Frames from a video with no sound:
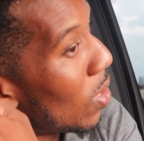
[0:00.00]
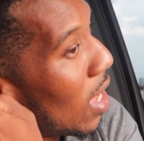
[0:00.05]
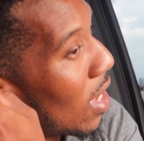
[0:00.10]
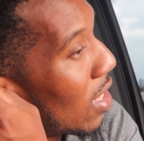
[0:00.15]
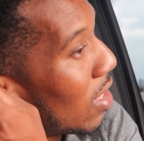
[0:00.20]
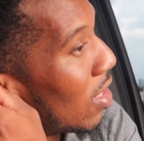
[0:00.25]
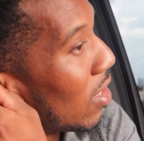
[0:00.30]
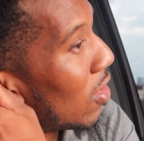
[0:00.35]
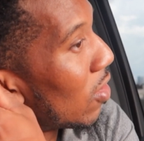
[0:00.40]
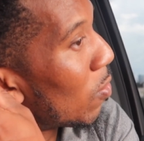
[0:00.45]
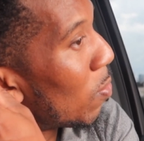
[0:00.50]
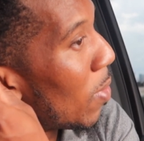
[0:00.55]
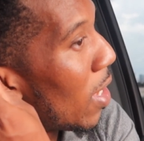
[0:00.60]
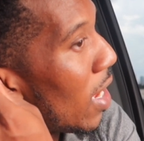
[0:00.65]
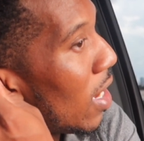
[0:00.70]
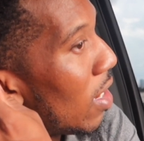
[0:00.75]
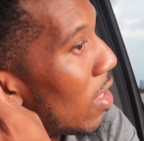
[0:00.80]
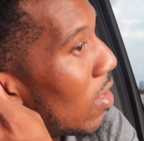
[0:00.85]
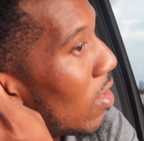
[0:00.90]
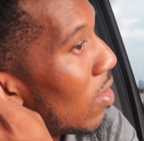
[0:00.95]
I could
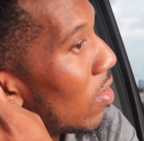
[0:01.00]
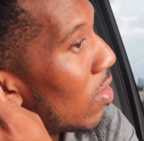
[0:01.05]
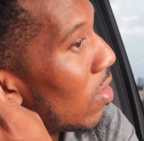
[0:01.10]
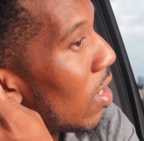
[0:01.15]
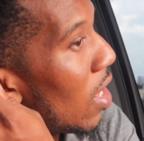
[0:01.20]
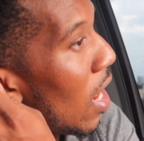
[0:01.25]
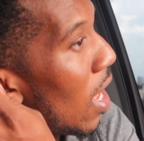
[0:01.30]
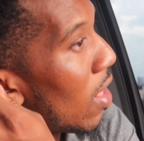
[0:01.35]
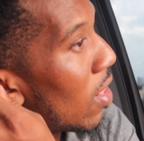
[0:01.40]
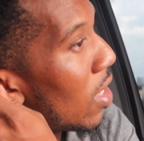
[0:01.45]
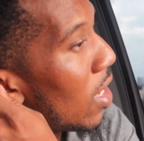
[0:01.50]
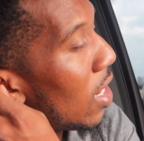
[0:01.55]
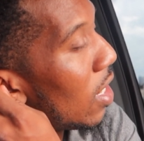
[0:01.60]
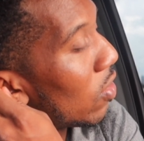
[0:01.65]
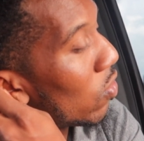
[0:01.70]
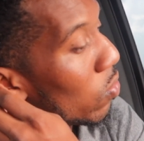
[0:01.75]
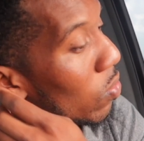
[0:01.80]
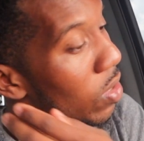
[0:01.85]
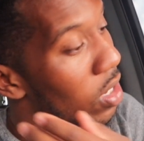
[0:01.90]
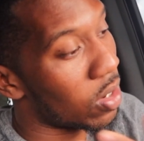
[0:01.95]
explain it, and I think
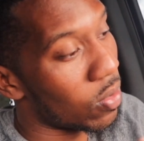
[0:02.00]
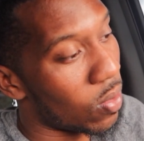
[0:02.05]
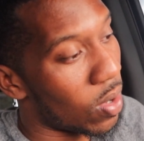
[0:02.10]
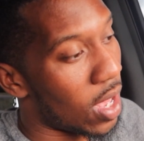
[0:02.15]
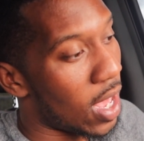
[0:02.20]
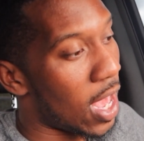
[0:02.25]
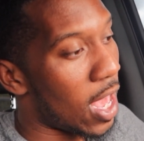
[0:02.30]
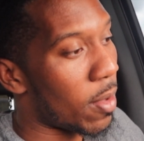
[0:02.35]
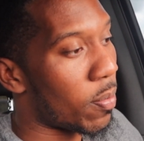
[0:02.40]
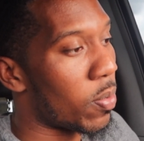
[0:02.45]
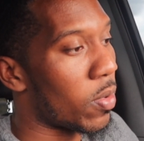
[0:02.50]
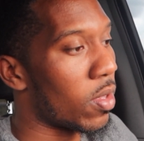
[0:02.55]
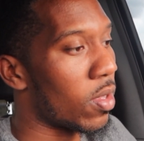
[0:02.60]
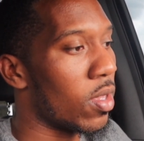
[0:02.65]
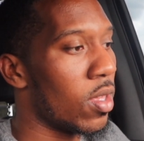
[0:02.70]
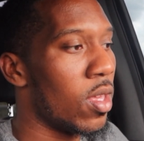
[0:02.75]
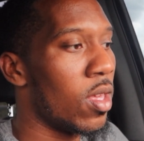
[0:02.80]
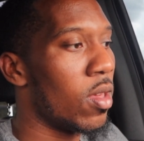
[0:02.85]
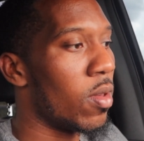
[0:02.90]
that's really what happened.